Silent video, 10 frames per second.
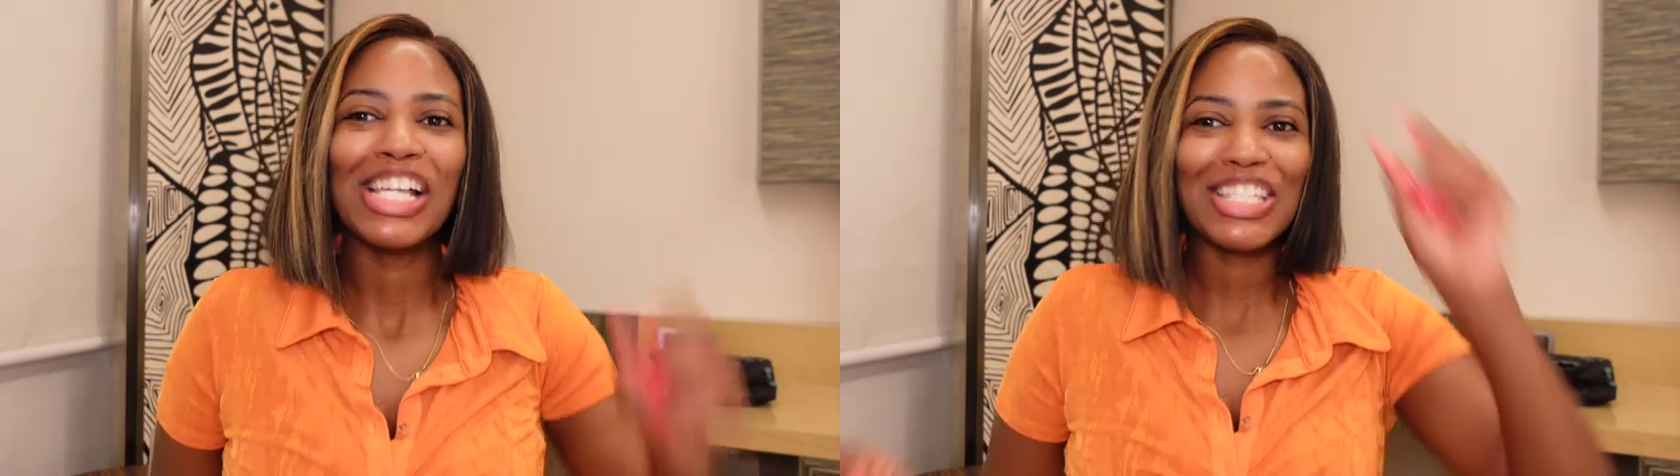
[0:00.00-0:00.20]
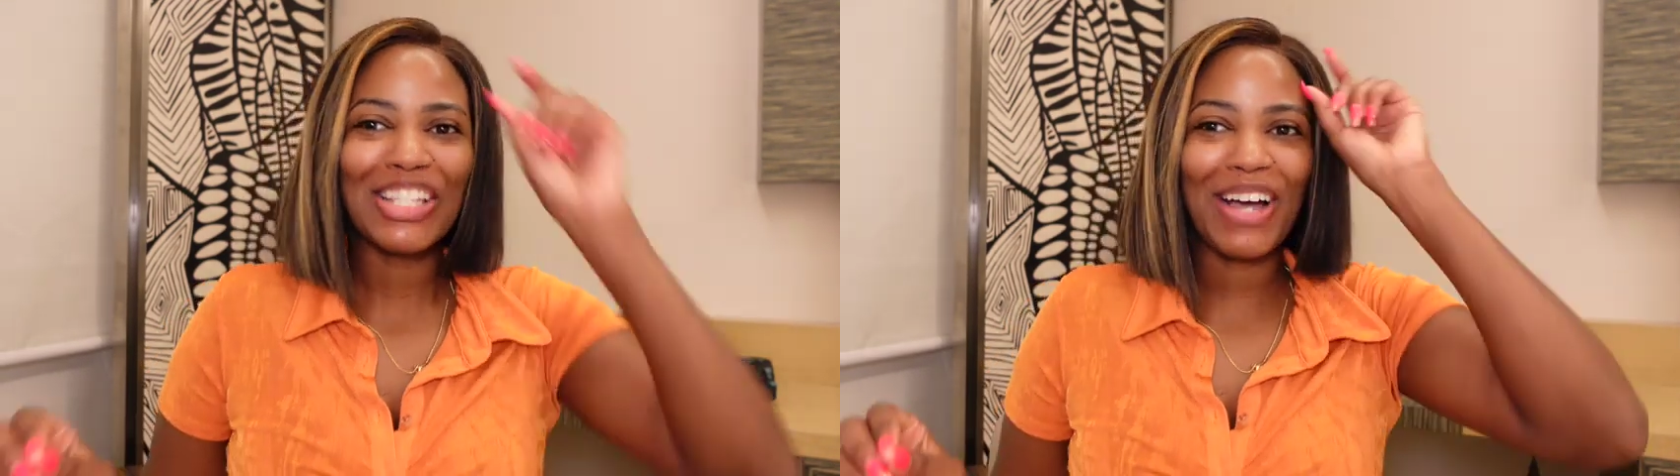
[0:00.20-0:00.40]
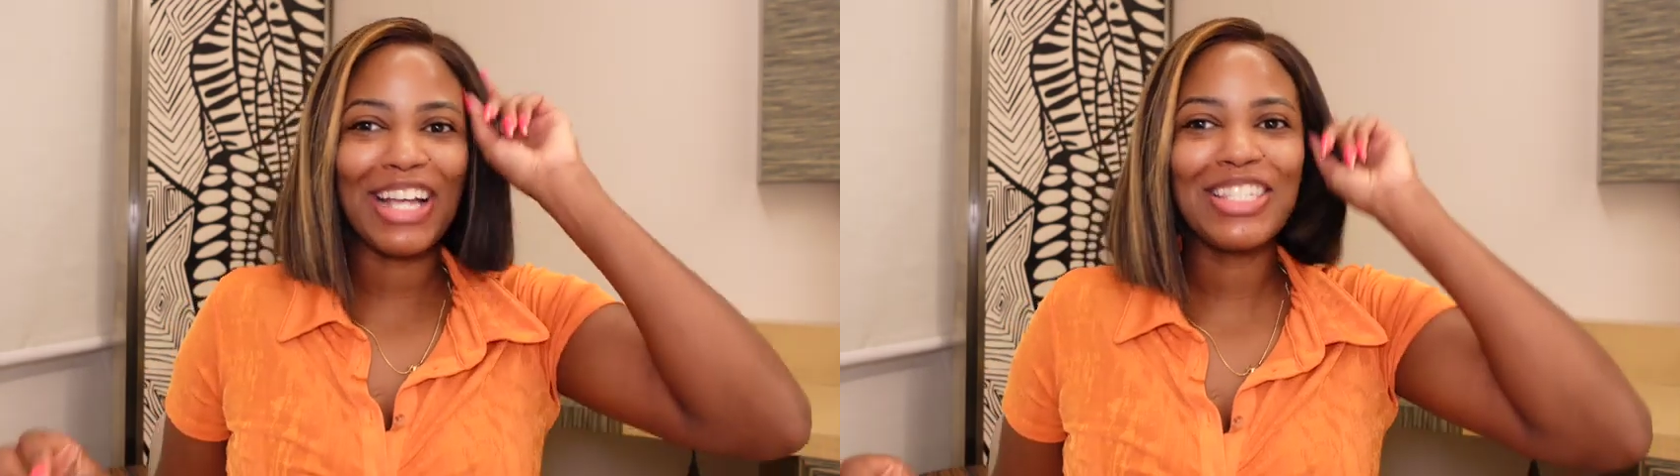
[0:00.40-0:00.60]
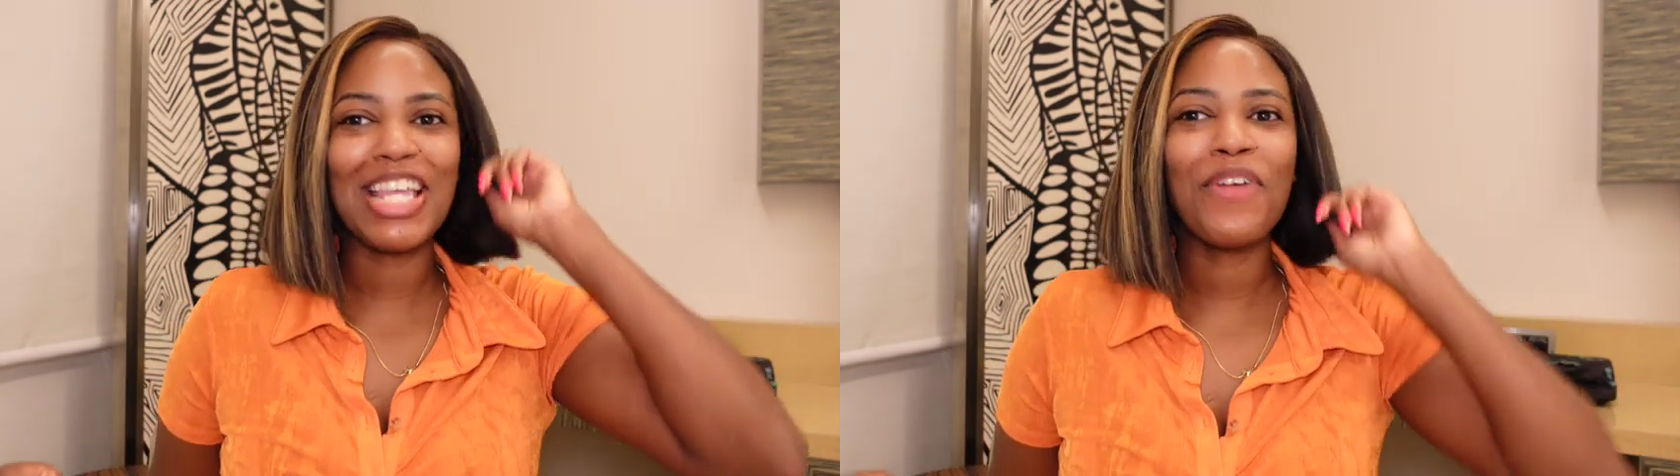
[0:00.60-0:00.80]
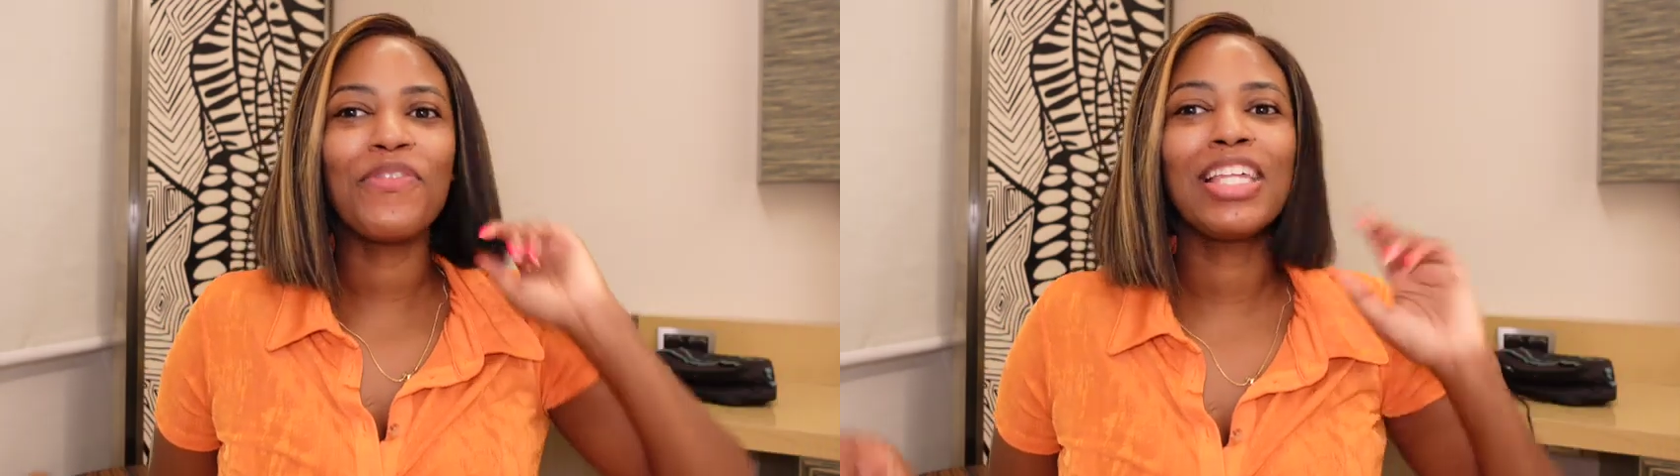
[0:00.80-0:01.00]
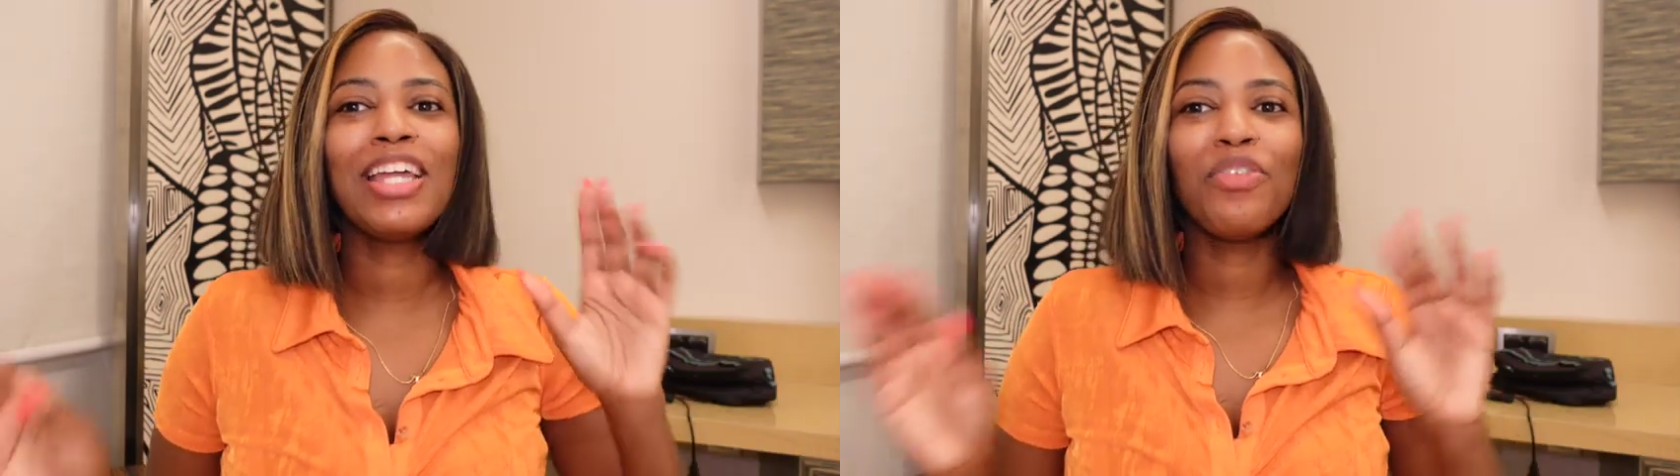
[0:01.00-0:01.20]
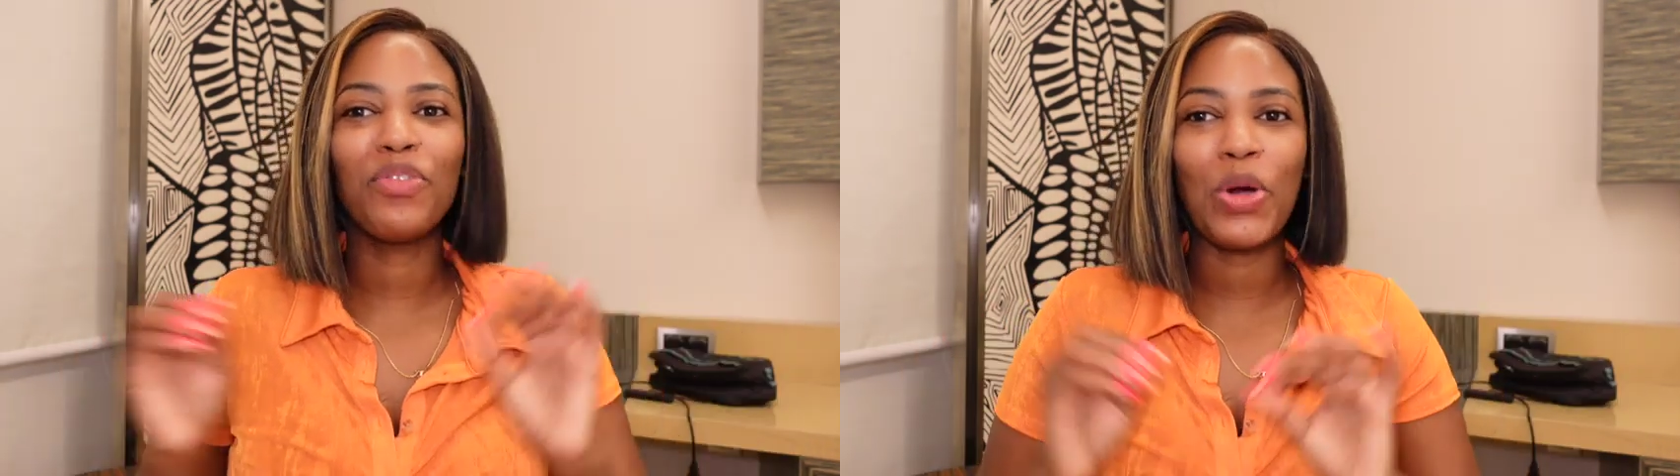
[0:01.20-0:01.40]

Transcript: So I definitely